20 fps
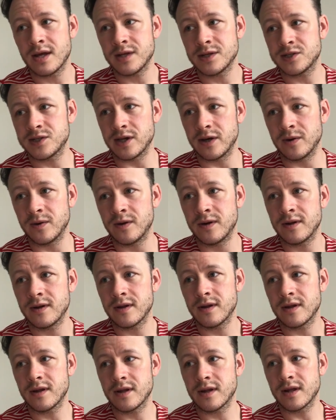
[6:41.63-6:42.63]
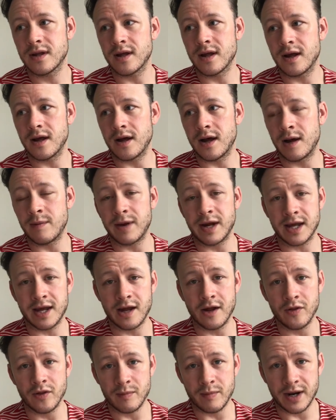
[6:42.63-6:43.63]
So I might get
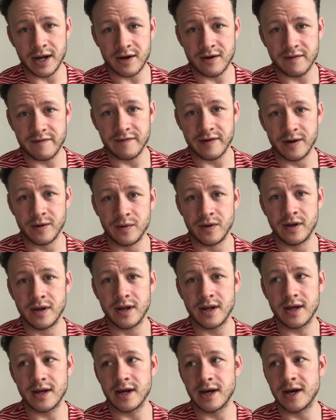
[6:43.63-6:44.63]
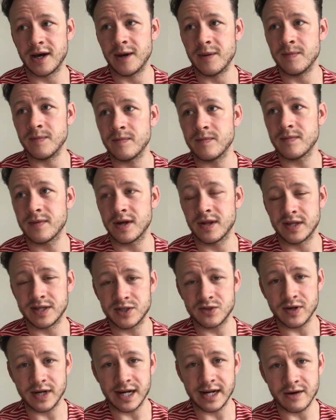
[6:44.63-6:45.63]
on the microphone in the
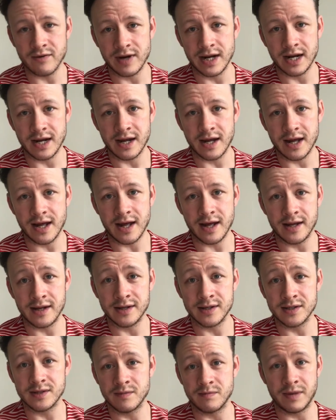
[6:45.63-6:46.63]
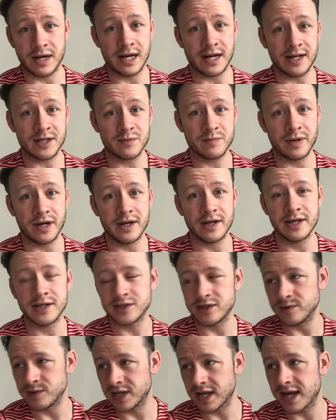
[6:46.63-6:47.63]
Strictly arena, and my last partner,
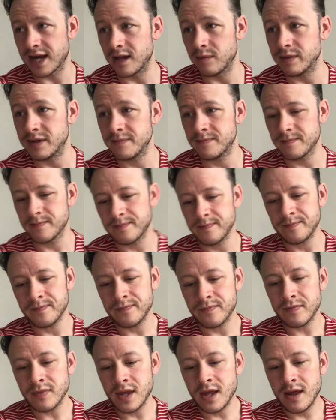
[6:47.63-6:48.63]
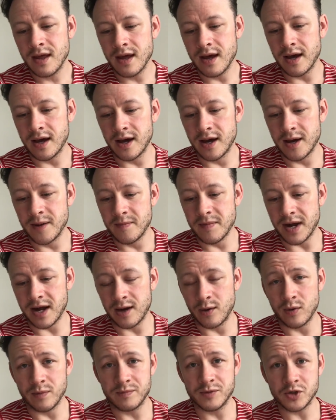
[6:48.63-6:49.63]
Susan Kalman,
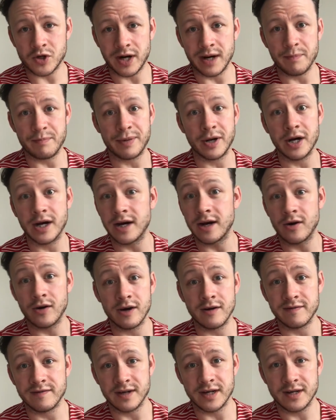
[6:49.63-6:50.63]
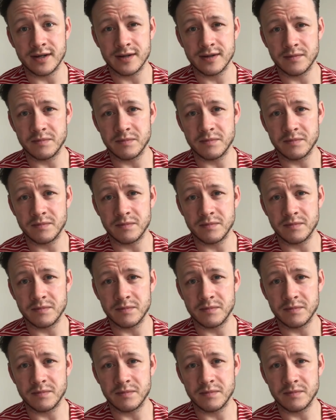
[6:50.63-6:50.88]
I would try and put her over.